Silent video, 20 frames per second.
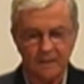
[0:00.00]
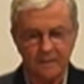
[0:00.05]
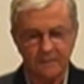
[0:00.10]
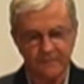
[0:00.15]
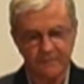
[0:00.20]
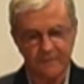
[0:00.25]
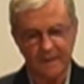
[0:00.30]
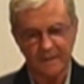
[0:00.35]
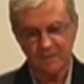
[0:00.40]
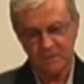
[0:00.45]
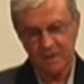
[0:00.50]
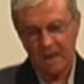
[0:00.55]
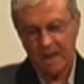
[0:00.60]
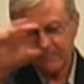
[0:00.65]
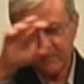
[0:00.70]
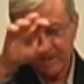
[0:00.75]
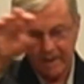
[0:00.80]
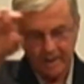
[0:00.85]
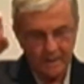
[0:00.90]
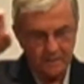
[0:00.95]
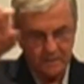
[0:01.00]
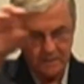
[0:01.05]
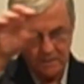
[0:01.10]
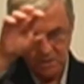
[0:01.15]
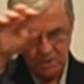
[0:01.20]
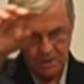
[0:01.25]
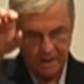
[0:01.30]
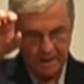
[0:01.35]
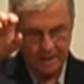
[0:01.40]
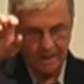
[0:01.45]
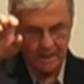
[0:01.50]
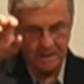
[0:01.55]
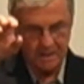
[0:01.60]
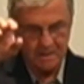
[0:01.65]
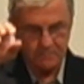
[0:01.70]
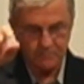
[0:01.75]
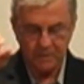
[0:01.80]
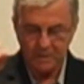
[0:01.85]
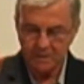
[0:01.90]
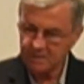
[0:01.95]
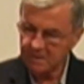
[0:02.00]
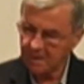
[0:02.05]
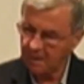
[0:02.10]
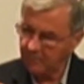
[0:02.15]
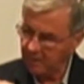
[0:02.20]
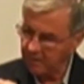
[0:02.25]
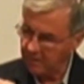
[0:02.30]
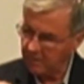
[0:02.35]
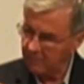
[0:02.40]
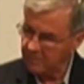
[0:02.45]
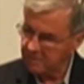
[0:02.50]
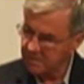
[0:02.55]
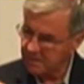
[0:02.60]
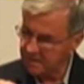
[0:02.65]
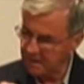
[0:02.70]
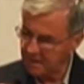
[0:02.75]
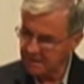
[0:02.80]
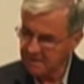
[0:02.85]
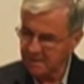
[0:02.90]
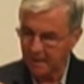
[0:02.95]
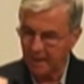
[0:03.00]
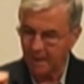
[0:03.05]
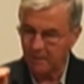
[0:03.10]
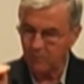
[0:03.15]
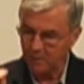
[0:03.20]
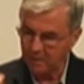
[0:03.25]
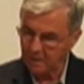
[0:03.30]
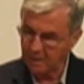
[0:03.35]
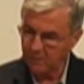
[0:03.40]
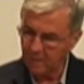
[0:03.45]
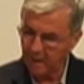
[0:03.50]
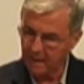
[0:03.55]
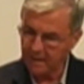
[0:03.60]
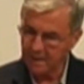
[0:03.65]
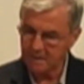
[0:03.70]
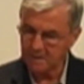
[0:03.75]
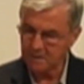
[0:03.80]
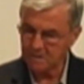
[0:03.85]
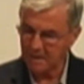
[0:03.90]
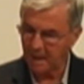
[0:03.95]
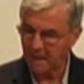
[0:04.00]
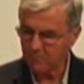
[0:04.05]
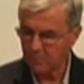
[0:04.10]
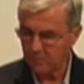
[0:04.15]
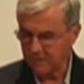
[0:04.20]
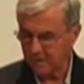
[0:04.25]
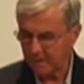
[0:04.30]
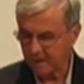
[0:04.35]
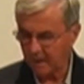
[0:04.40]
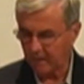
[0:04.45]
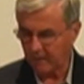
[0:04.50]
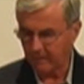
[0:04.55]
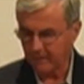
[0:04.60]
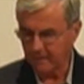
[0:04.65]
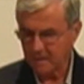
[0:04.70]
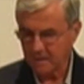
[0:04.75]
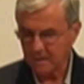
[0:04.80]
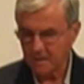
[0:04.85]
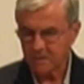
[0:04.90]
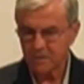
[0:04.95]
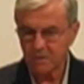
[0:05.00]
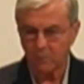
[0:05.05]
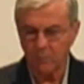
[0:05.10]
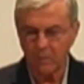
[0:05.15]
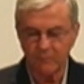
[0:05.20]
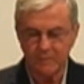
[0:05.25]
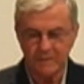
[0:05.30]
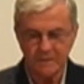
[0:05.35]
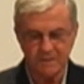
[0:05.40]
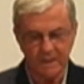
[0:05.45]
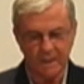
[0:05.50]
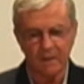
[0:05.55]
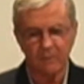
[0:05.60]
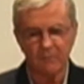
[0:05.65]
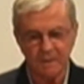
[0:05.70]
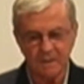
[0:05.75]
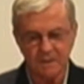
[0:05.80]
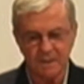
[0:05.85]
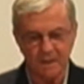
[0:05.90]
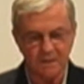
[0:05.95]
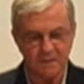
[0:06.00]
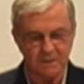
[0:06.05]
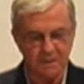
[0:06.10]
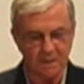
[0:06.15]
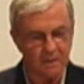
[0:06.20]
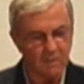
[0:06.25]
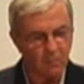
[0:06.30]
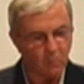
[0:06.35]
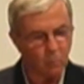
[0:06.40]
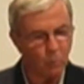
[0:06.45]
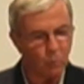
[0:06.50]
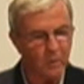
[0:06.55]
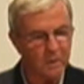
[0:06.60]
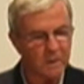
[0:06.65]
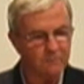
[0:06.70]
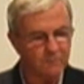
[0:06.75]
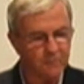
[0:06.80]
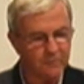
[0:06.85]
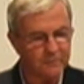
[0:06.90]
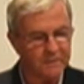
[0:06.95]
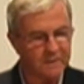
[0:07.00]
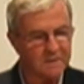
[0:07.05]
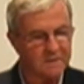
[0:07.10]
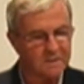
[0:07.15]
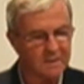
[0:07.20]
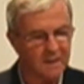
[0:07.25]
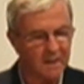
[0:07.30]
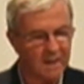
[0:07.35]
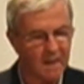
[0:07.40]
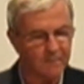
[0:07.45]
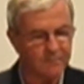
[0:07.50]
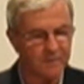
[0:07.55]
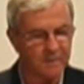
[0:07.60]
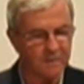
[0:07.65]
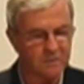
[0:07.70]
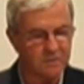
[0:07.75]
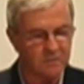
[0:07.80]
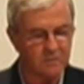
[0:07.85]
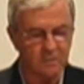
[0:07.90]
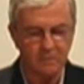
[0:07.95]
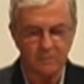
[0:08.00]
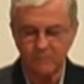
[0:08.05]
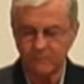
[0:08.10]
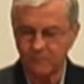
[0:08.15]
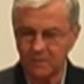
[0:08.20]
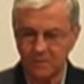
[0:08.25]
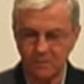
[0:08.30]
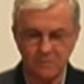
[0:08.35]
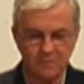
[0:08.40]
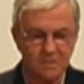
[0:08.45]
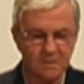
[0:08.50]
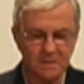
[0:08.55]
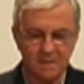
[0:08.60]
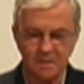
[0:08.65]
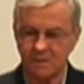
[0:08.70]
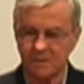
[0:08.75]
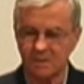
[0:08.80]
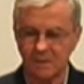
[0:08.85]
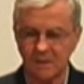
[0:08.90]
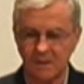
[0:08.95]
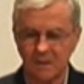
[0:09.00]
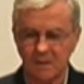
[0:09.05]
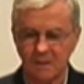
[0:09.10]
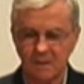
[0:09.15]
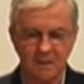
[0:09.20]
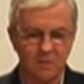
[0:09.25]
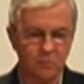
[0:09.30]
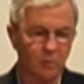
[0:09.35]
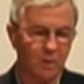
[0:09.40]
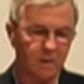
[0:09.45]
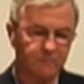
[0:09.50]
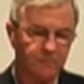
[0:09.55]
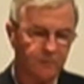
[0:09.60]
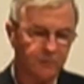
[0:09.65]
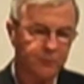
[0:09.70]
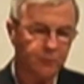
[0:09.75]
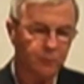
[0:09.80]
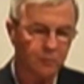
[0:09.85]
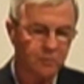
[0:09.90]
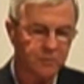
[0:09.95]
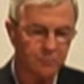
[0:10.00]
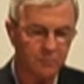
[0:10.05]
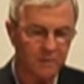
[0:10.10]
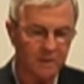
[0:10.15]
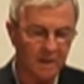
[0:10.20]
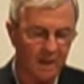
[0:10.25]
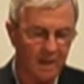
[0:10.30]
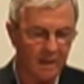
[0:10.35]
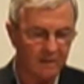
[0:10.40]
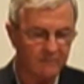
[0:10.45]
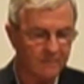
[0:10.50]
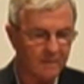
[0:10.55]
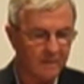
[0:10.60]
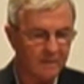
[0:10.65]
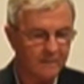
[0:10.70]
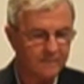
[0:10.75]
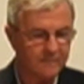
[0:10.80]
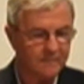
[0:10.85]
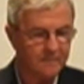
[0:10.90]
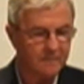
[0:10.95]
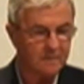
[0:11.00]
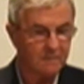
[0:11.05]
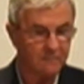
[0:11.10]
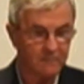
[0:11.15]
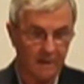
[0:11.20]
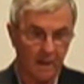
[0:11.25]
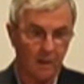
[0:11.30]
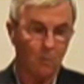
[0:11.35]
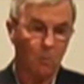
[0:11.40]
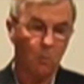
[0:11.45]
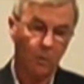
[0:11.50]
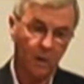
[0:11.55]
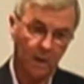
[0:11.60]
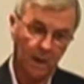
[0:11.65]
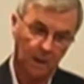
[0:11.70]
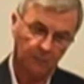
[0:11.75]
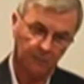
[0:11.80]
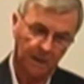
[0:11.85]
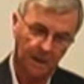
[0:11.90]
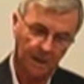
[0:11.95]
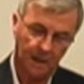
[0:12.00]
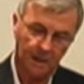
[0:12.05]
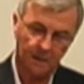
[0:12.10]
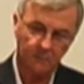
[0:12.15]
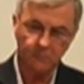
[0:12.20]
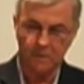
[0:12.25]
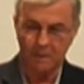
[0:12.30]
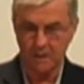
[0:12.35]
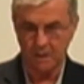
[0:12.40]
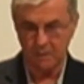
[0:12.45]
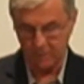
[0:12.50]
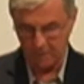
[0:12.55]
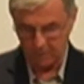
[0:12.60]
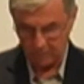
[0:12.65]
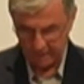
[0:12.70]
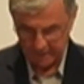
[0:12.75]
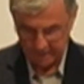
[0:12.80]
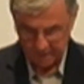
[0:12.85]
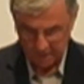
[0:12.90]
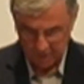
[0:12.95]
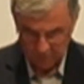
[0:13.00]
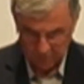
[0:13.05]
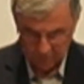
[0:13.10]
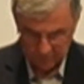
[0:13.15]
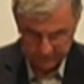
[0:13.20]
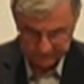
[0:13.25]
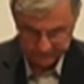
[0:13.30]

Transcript: that job title has changed, but some of those things that I really wanted in a job were there. So when we set our intention, wonderful things can happen. So if we use these wonderful tools that we have to find out where we are, where do we want to go,